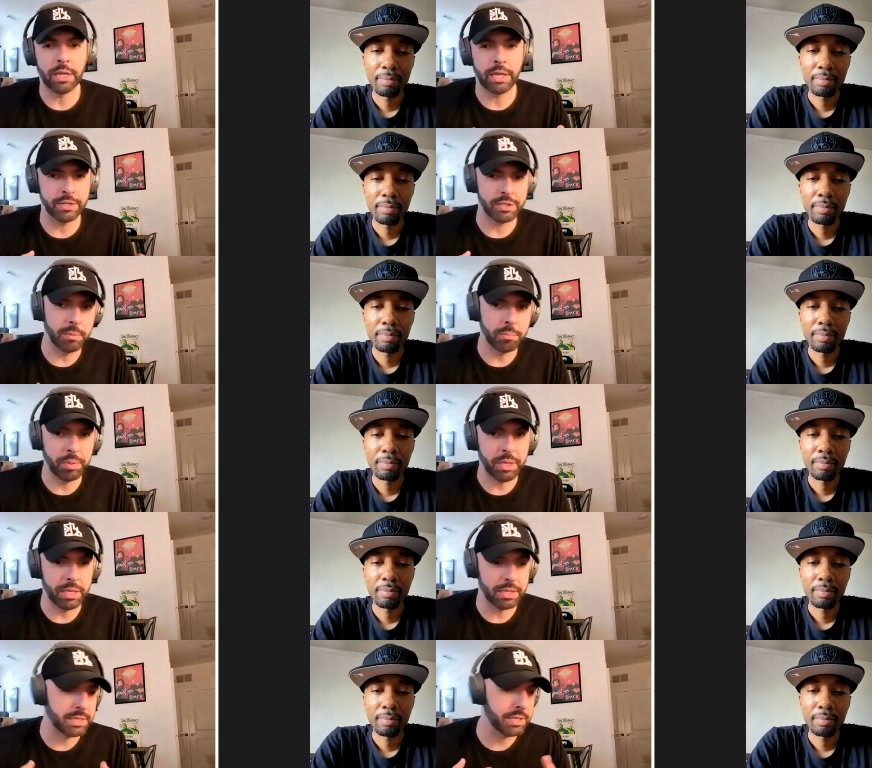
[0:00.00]
Speaker 1: he gets you a
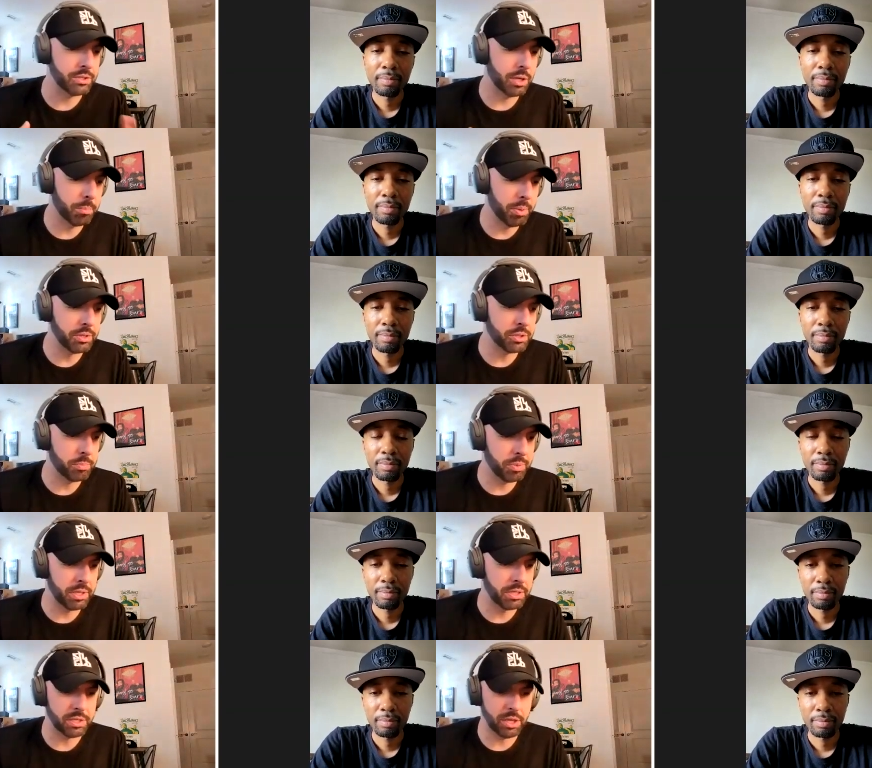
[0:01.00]
beat, sends you a bunch of
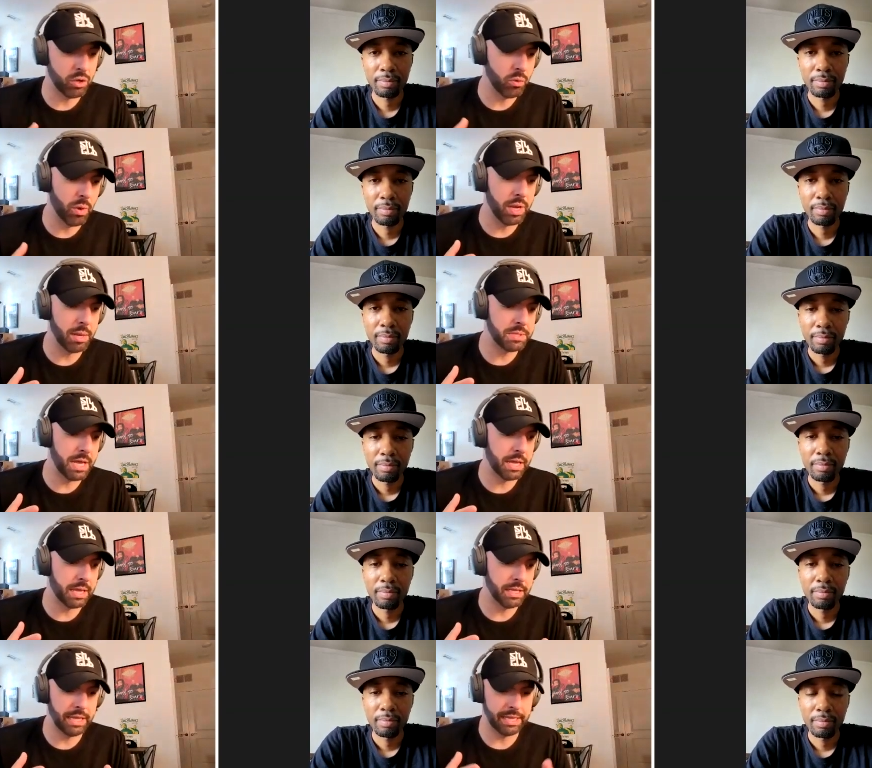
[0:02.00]
beats, and then you end up
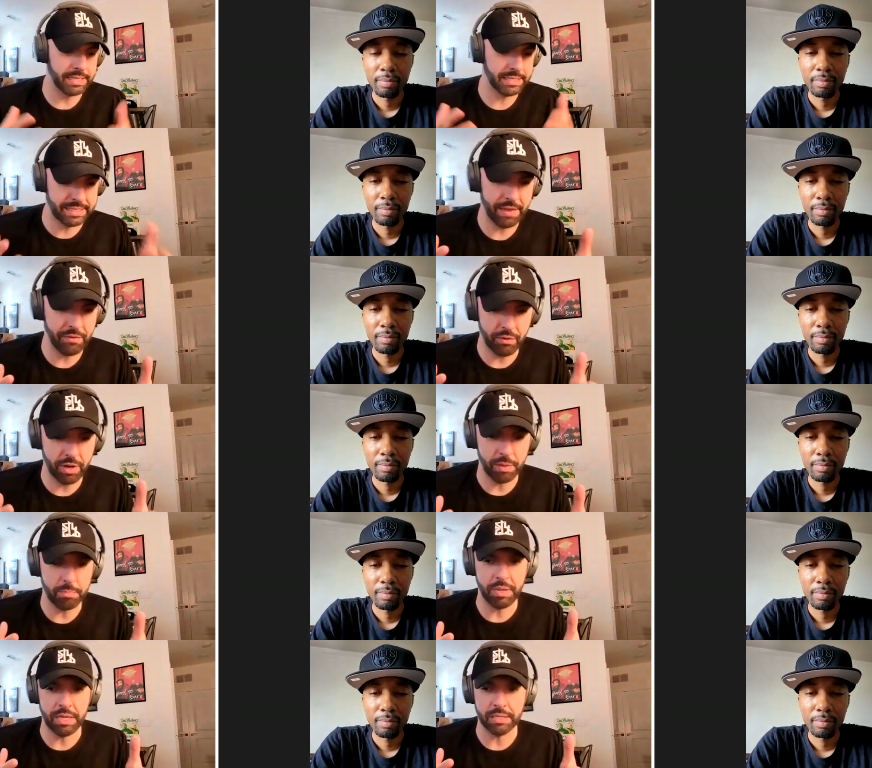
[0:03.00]
taking like seven or
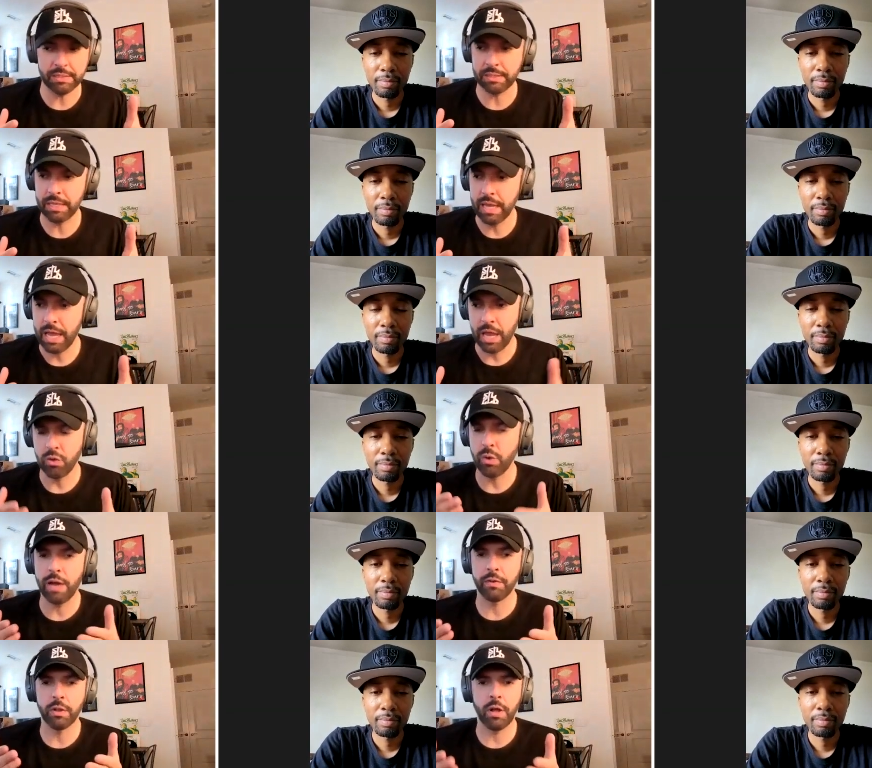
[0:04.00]
eight beats, and you
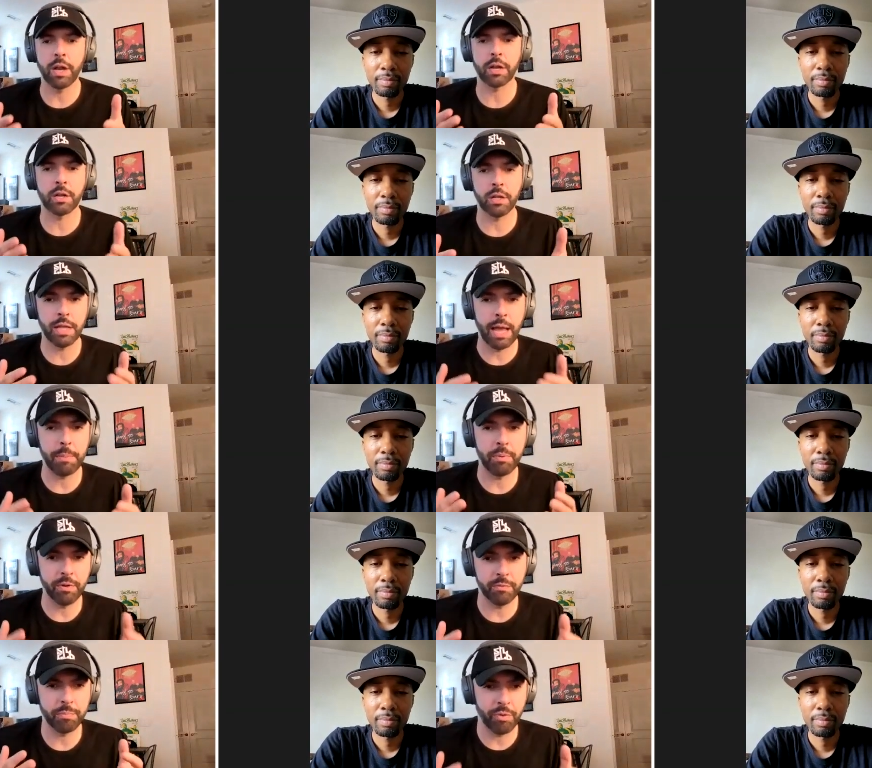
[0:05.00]
have a lot of
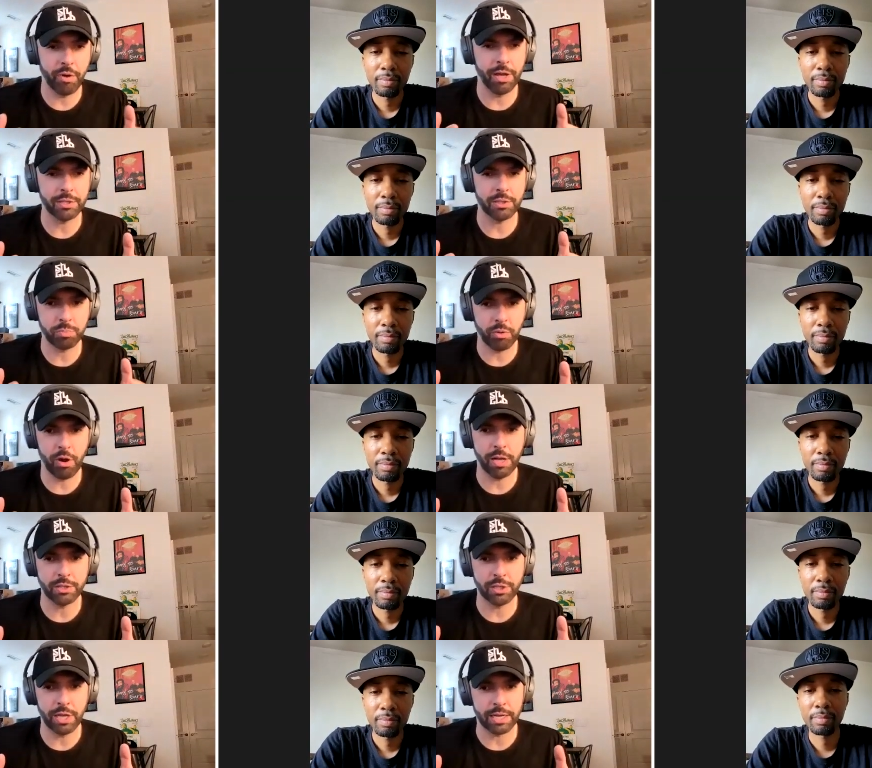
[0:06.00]
collaborative pro-
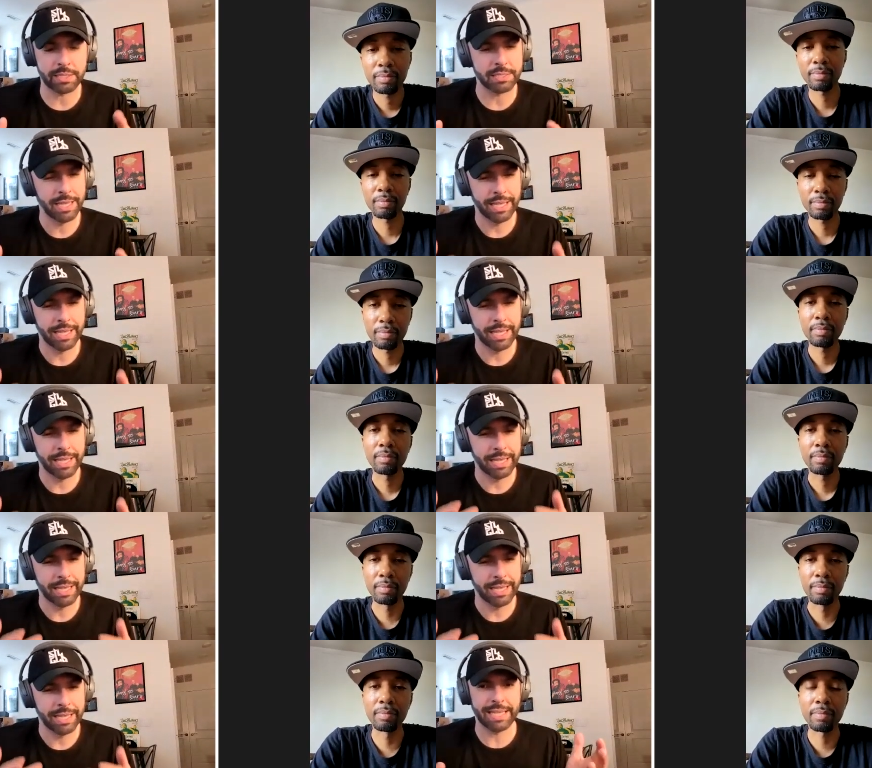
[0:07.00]
projects. Is that
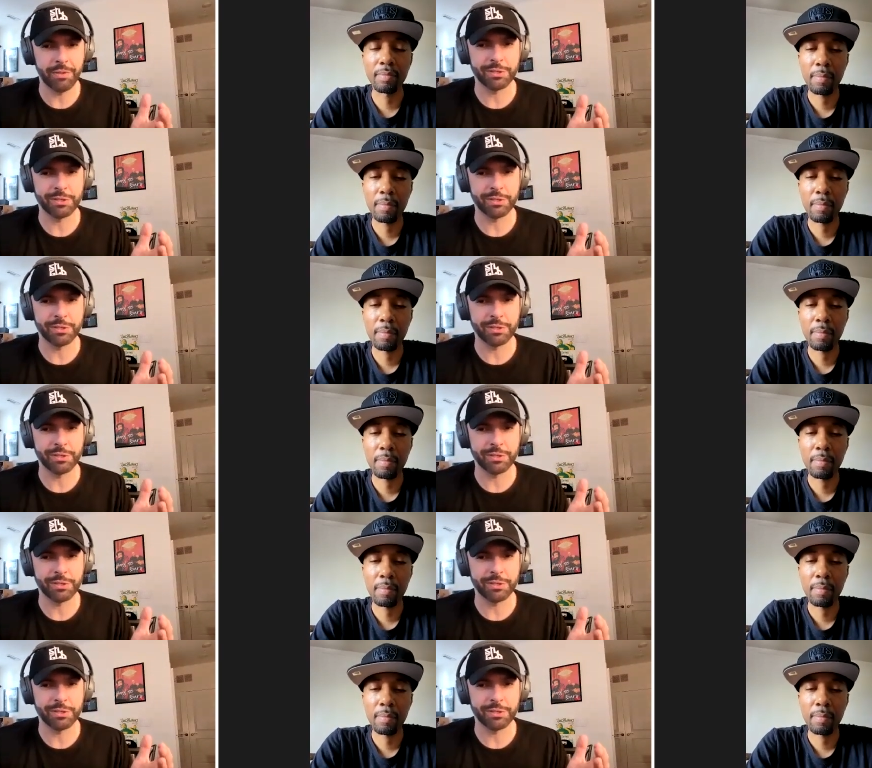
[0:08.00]
just how